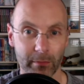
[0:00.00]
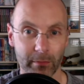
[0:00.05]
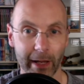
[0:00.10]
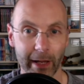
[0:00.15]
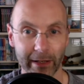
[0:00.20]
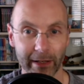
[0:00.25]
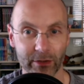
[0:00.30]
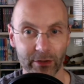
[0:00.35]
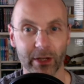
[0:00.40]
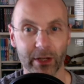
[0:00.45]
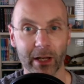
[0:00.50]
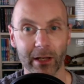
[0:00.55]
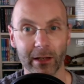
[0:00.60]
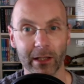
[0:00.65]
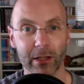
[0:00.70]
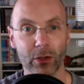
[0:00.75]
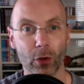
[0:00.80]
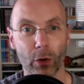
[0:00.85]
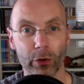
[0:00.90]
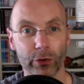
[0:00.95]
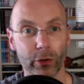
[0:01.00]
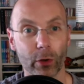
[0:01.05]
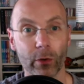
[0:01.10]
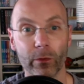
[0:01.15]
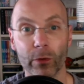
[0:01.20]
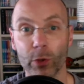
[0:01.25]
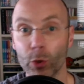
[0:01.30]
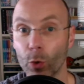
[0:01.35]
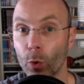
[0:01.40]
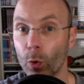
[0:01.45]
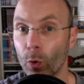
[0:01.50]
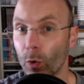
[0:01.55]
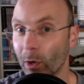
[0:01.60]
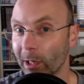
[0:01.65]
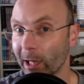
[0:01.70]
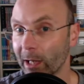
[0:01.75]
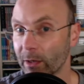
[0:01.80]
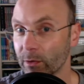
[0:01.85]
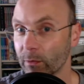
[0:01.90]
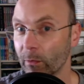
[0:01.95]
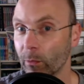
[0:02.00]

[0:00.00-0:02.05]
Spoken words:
accidentally knocked over your glass of